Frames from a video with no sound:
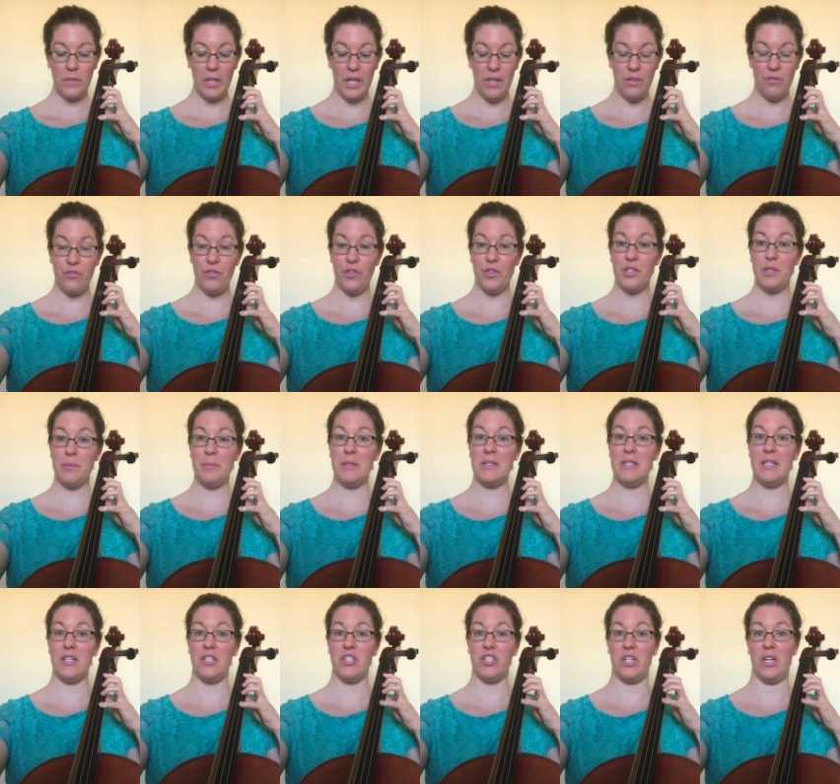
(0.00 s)
in first
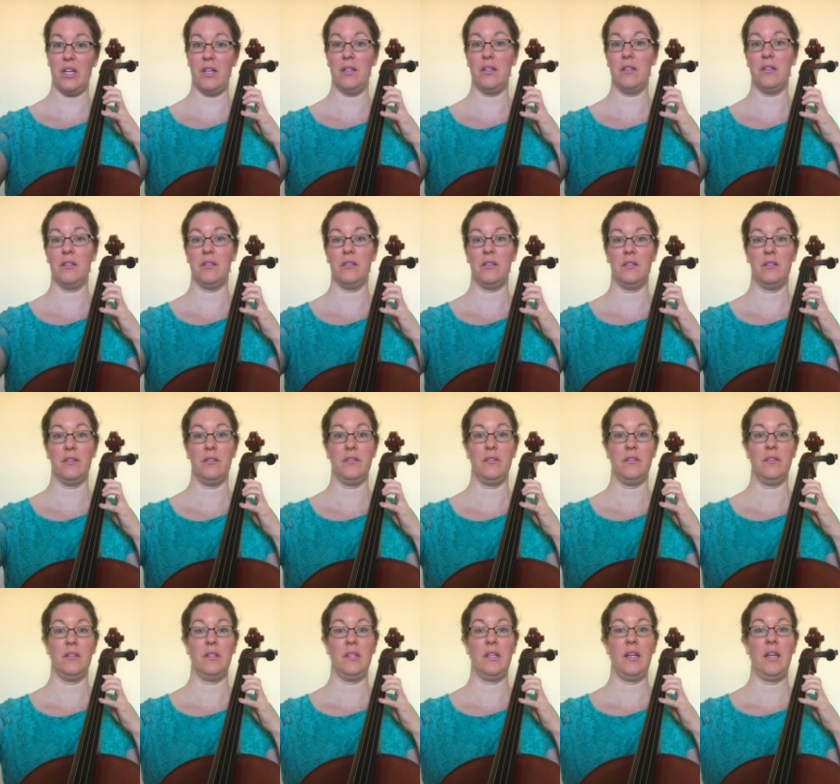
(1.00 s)
position,
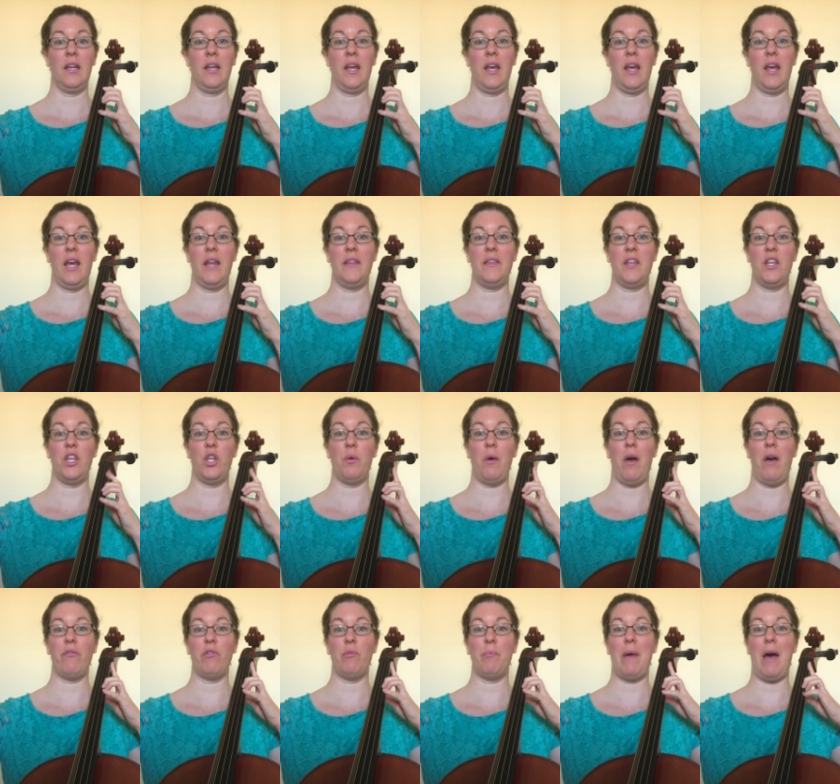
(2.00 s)
and then you
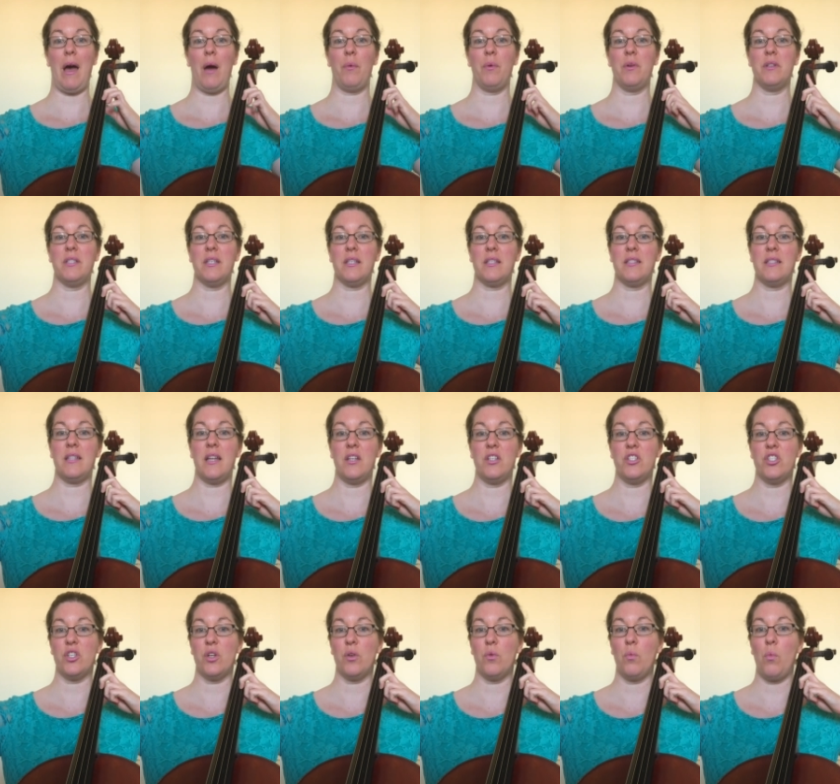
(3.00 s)
have a backwards
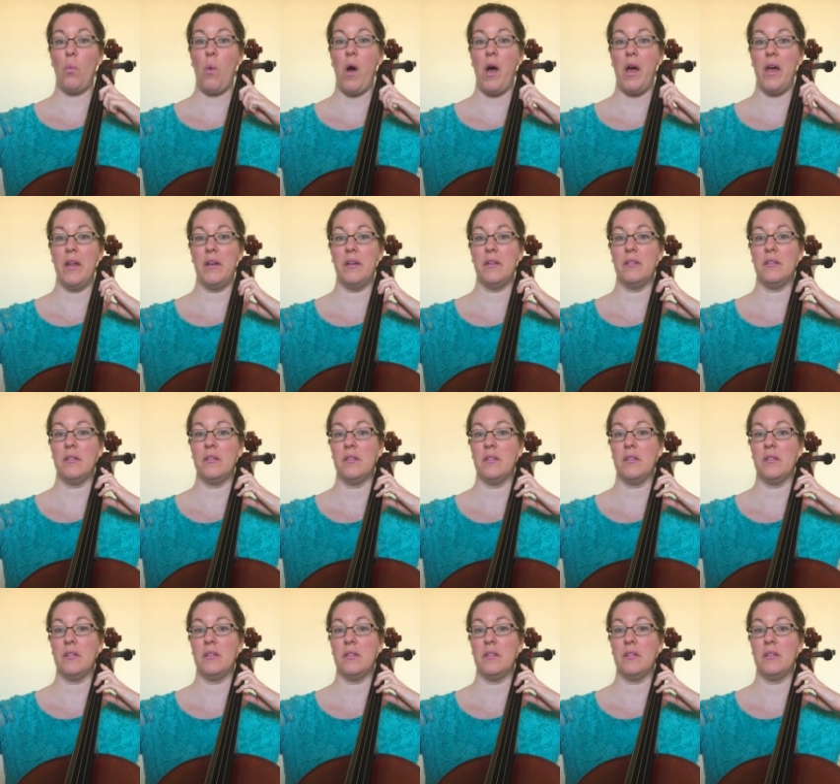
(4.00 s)
extension 1,